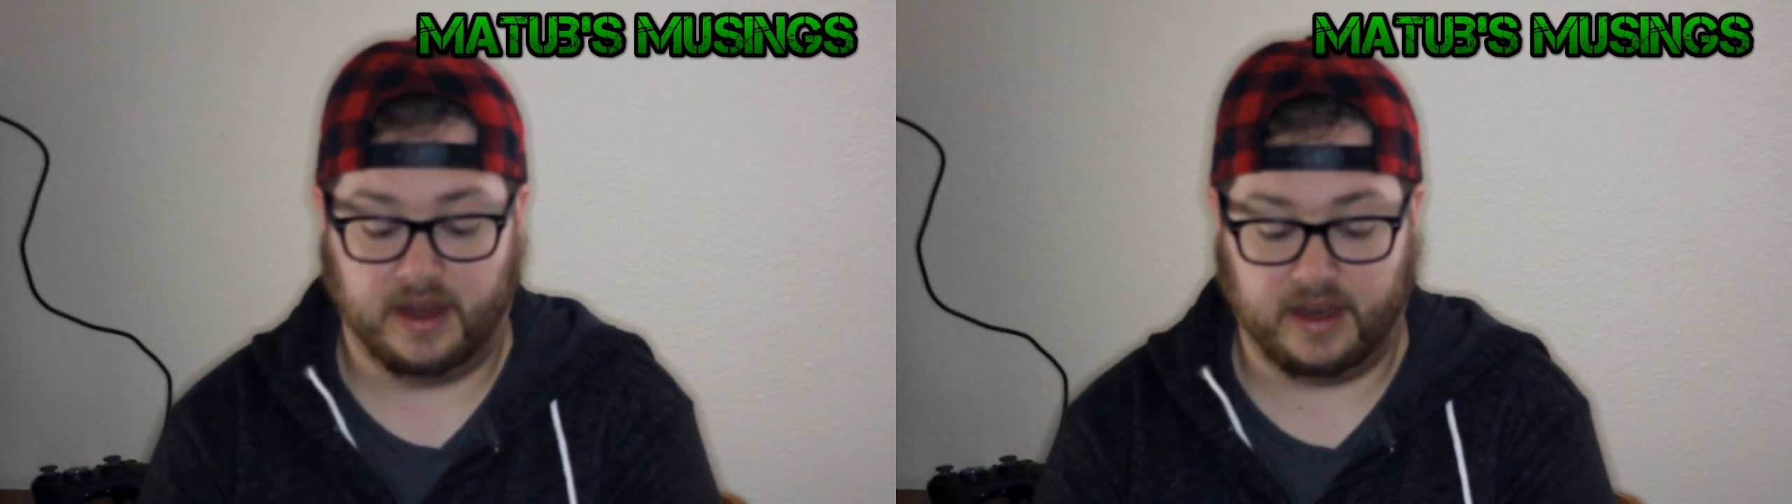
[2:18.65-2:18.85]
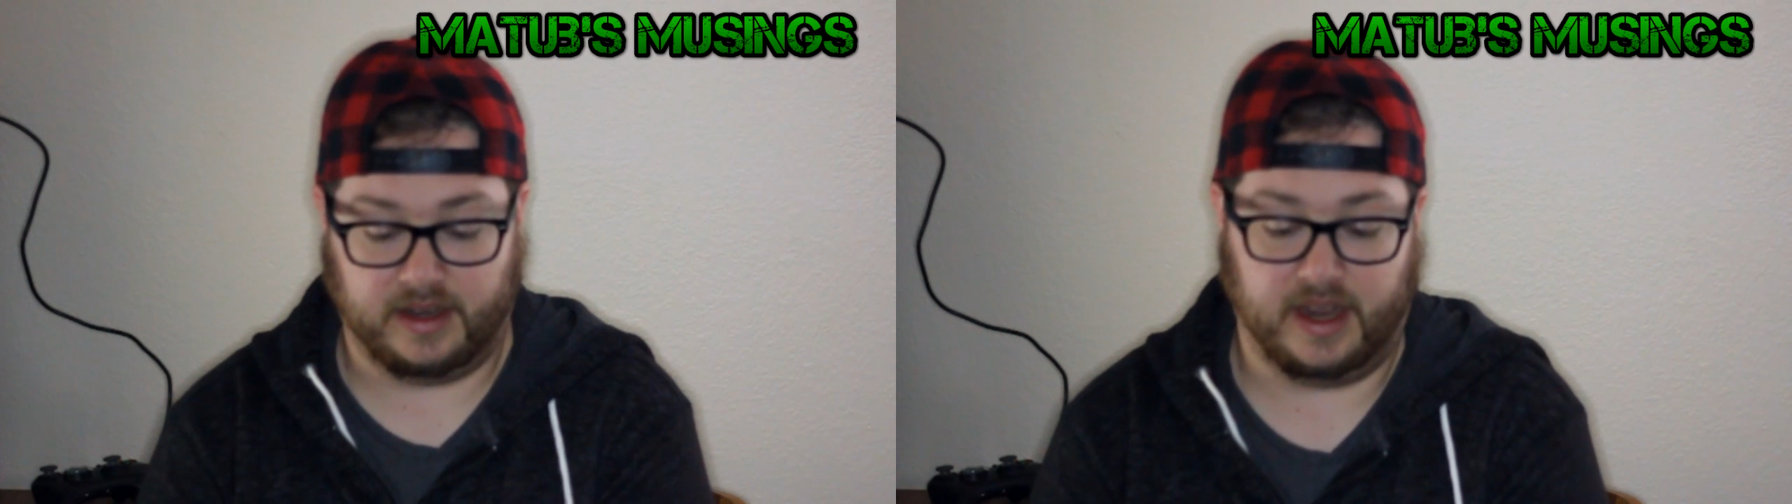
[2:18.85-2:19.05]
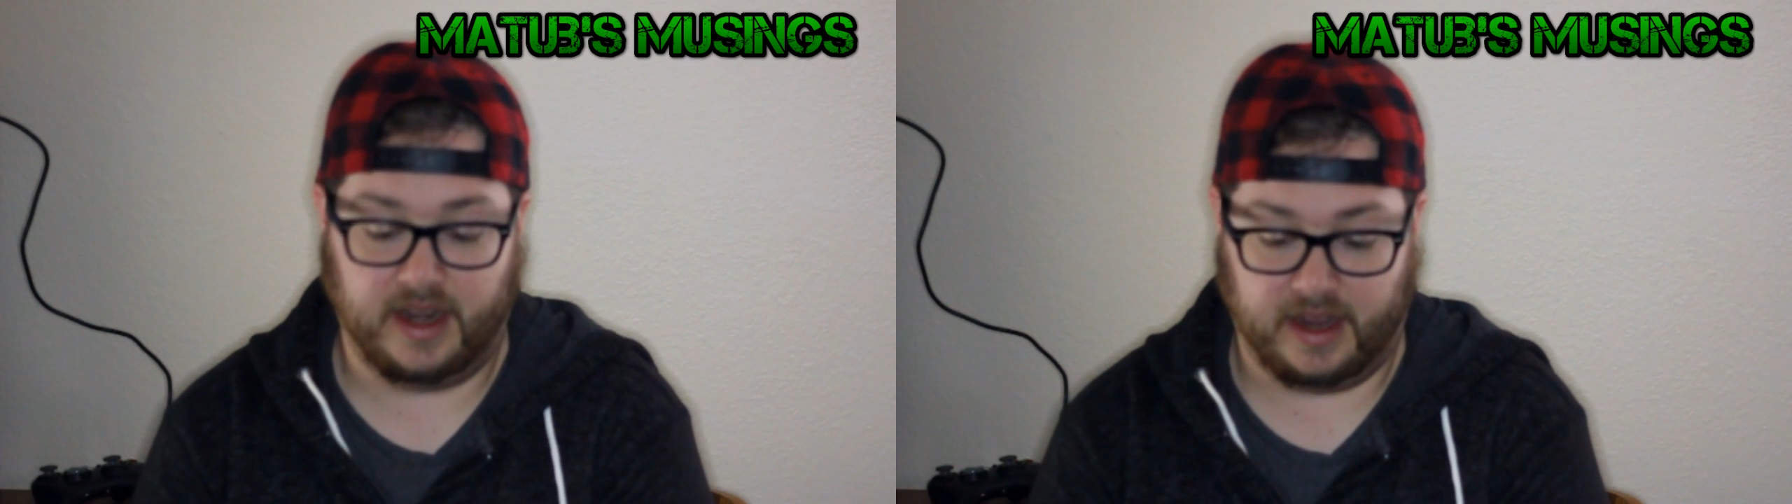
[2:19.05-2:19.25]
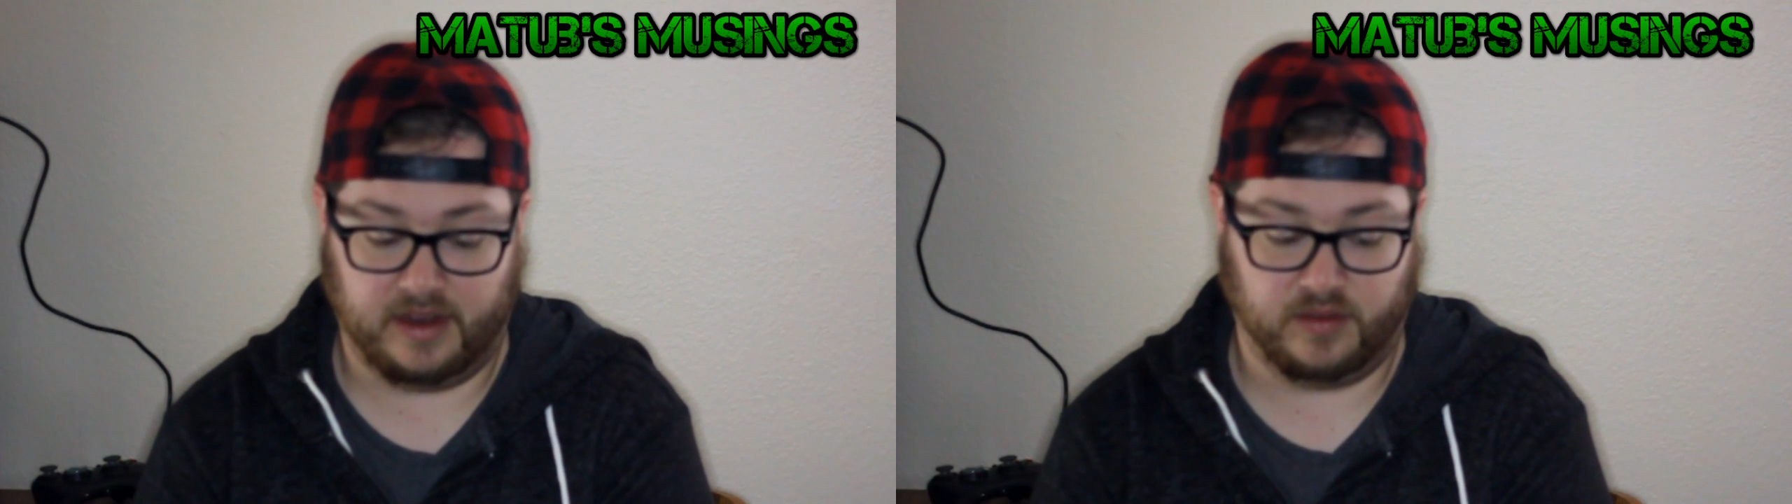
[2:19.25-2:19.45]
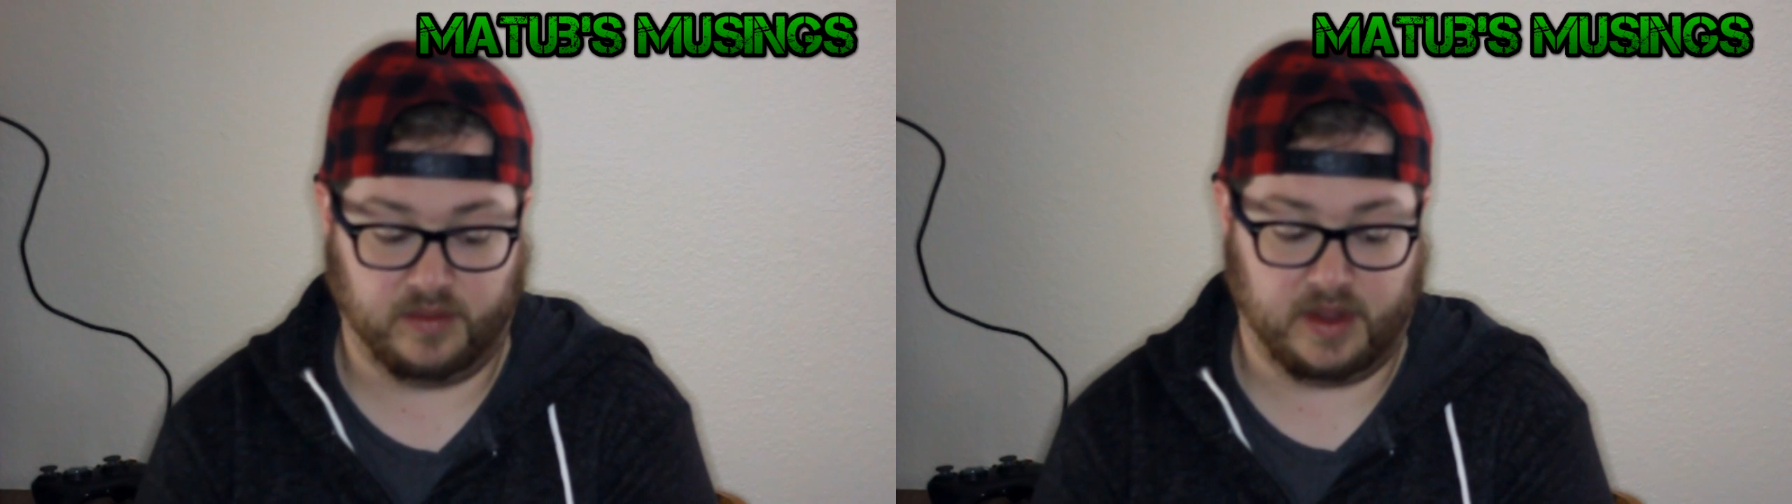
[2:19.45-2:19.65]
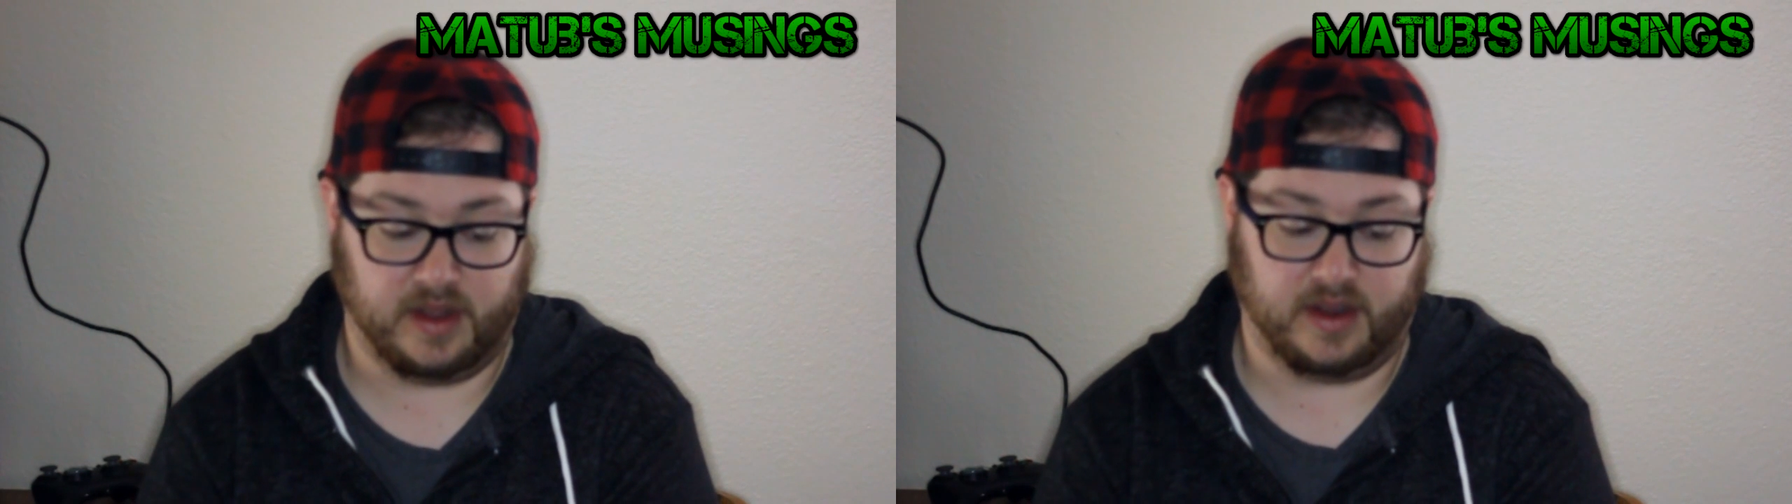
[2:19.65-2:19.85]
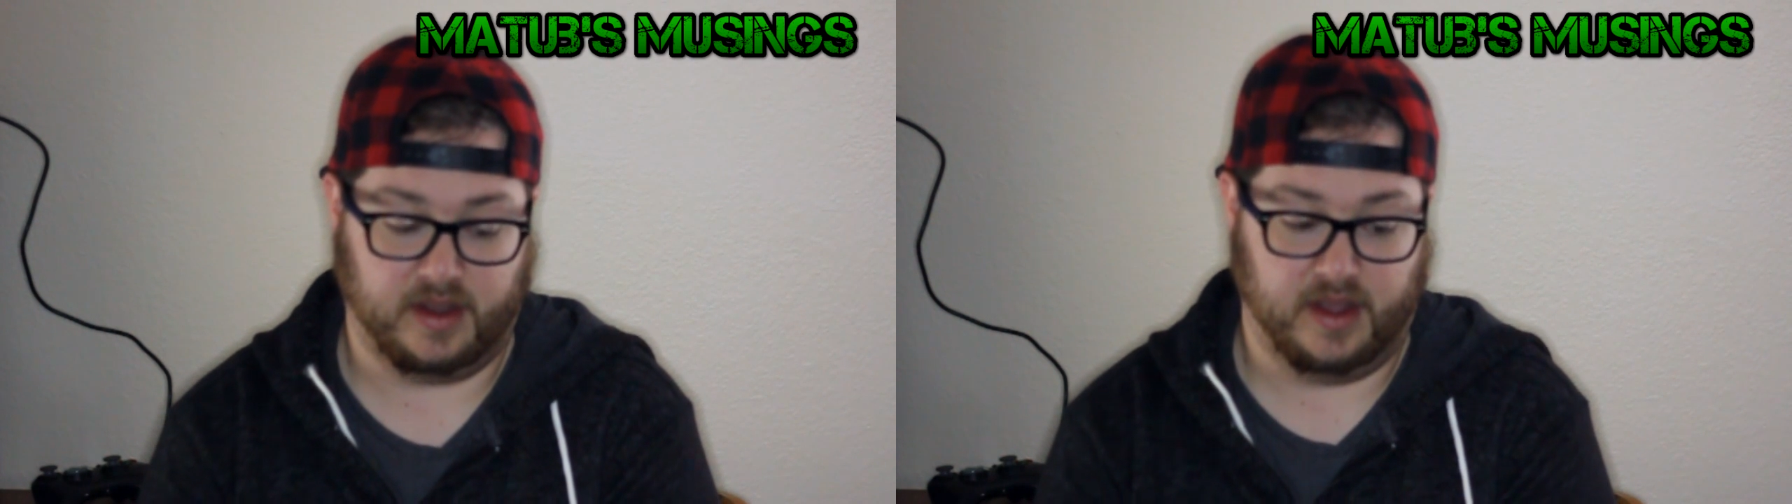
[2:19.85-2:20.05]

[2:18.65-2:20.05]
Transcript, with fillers: containing Andrew Luck,